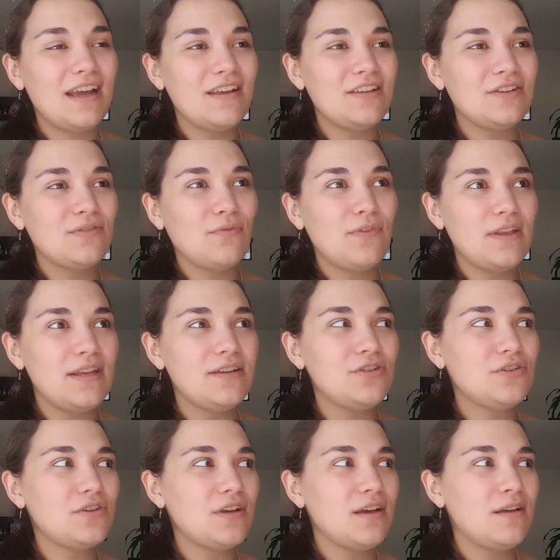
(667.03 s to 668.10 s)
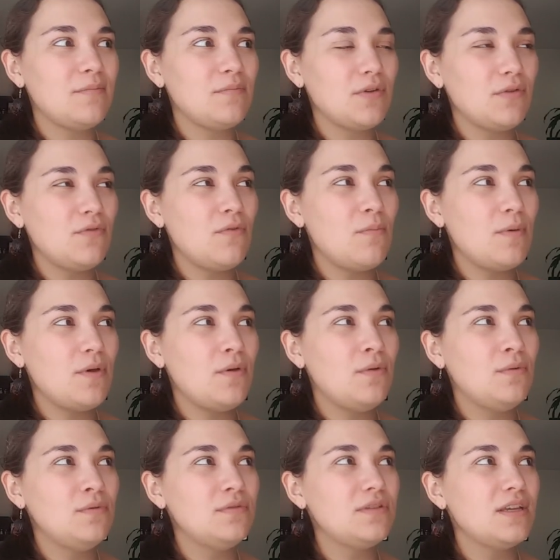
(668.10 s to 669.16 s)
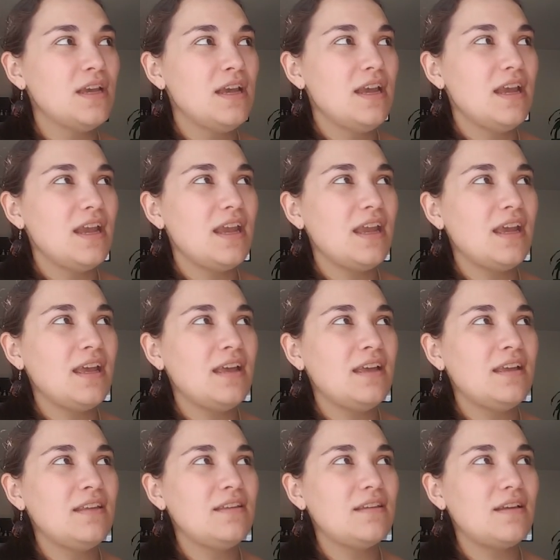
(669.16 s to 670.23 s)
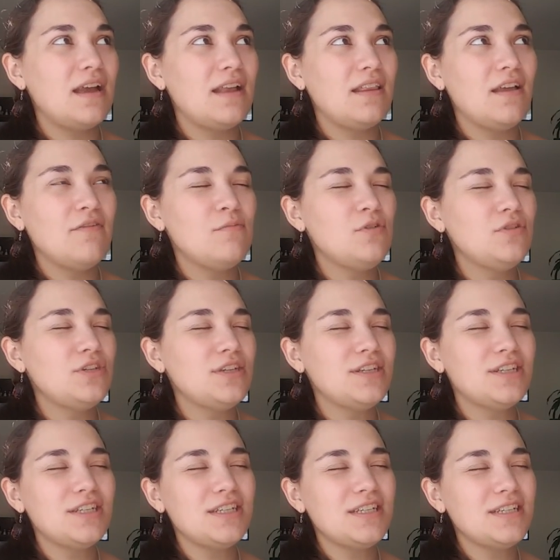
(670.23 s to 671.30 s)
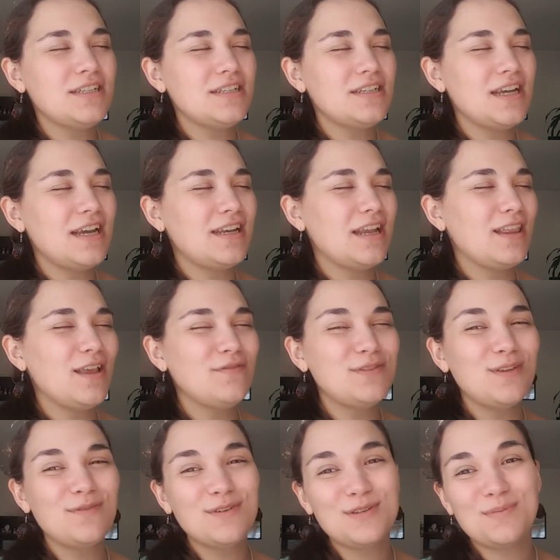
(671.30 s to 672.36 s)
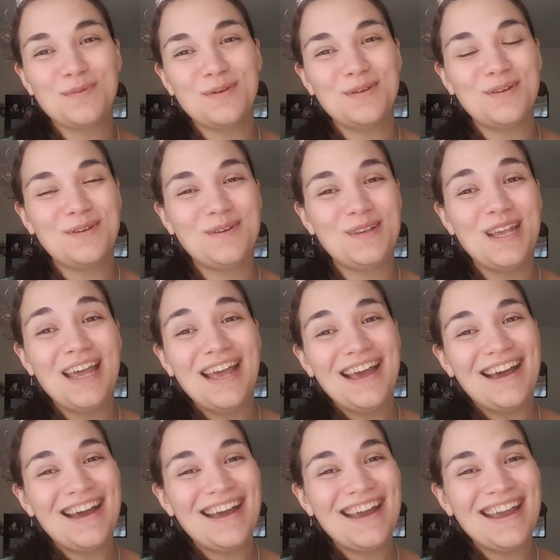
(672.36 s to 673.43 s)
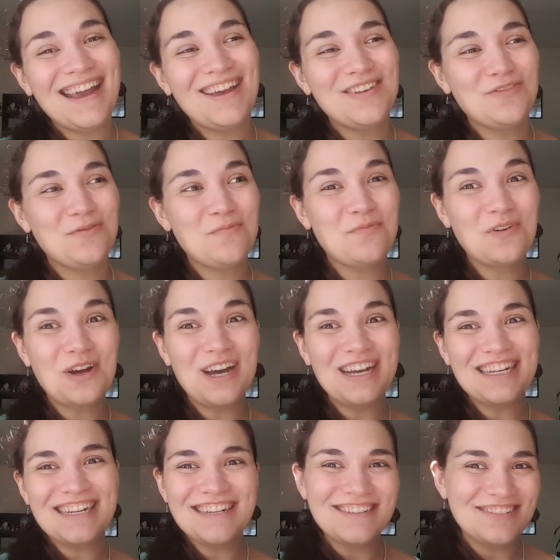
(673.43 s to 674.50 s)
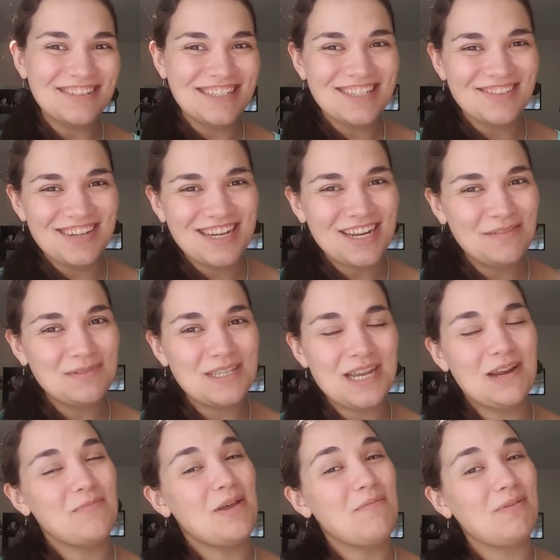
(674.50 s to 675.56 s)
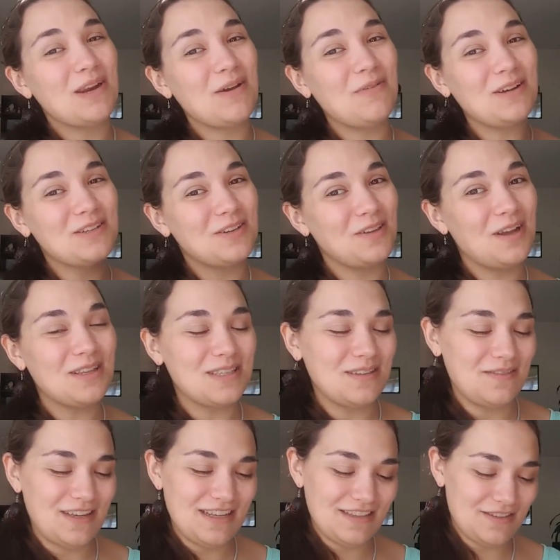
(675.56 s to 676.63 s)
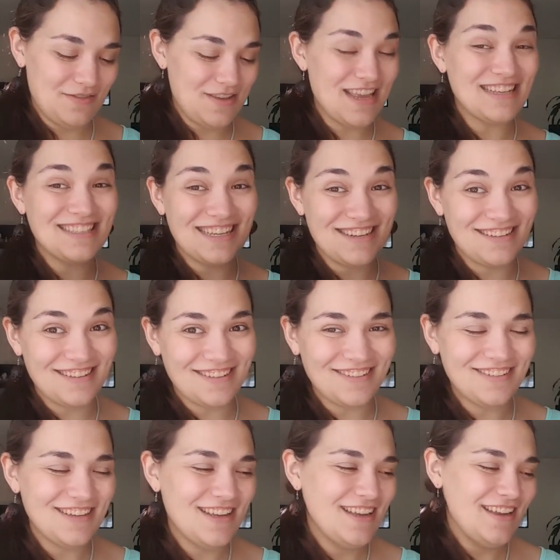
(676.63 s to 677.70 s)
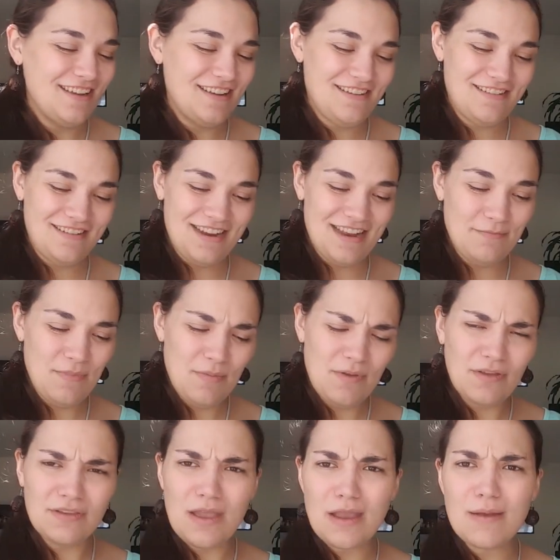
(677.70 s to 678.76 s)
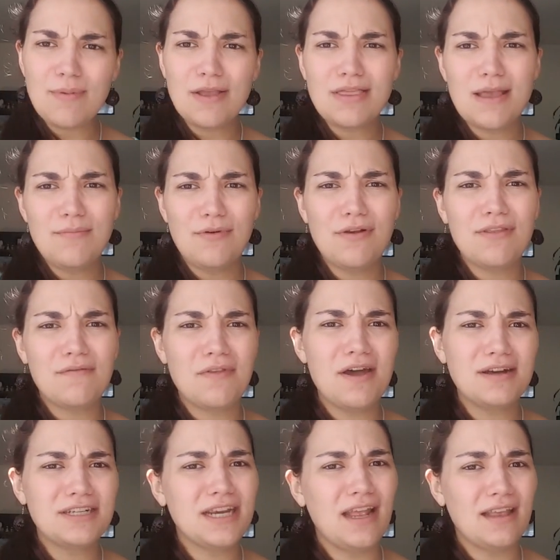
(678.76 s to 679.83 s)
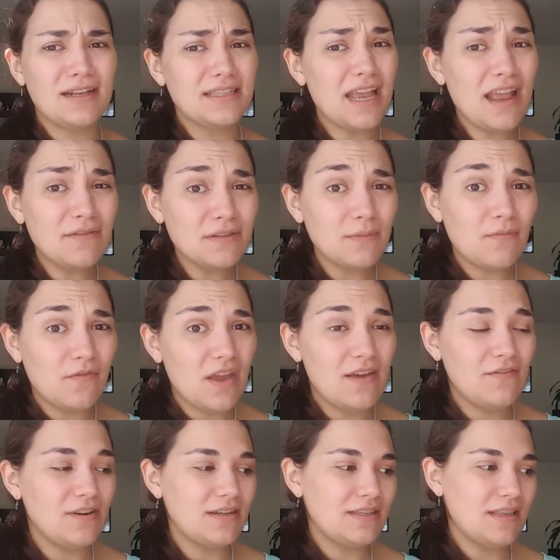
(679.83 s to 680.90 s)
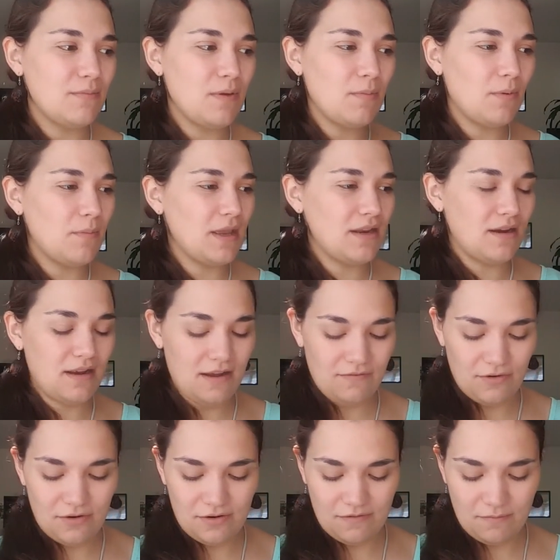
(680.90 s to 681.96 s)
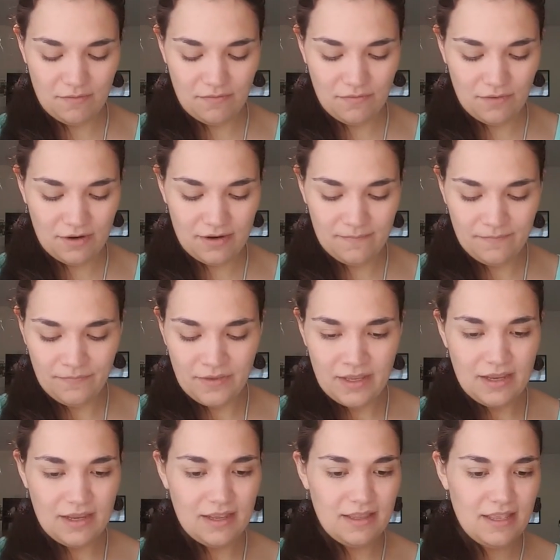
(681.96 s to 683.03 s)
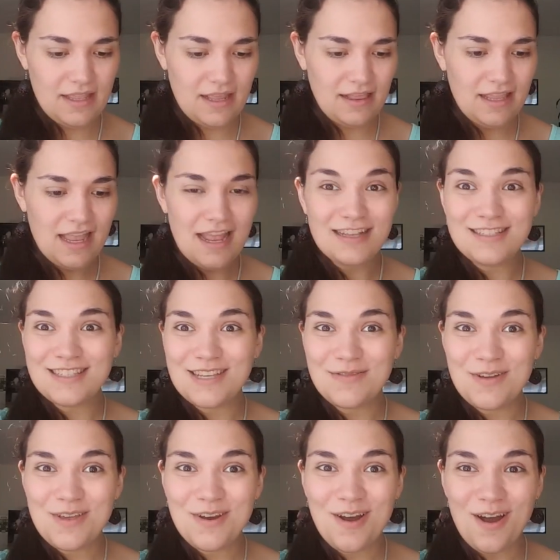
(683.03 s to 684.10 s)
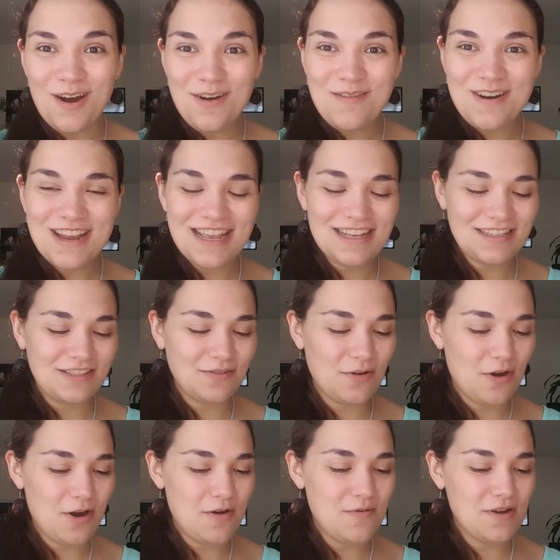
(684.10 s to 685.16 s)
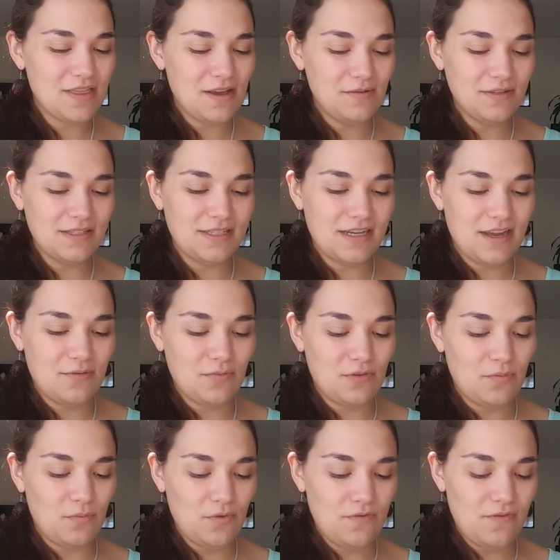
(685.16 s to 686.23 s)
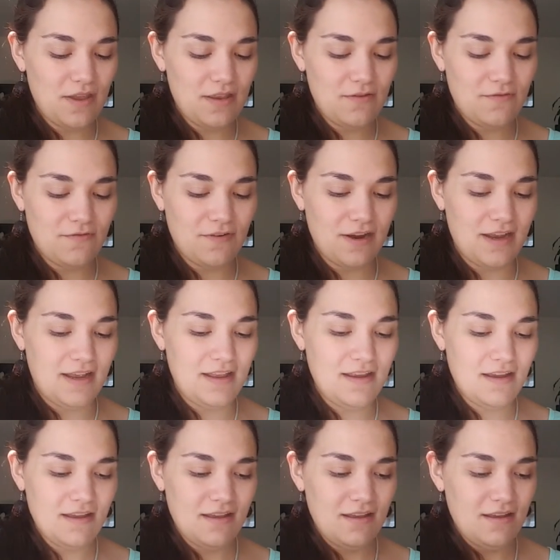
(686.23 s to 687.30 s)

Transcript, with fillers: I just finished Beautiful Bones, and I love Mushishi, and I love Silver Spoon. I have broad interests when it comes to anime, but I watch lots of it, so yes, I do. All right, and maybe I'll talk about that more in the vlog channel, because I have some favorites that people may not have heard of before. And then let us see what your artwork is. So artwork that was done with Wolf and a friend.